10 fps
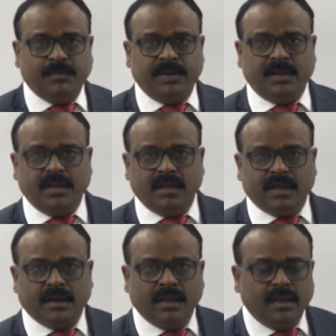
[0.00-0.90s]
be
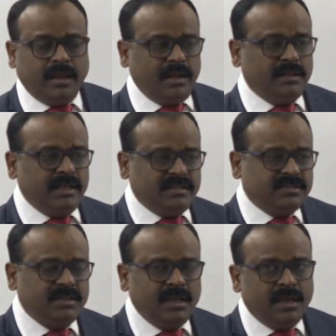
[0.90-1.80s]
here in this,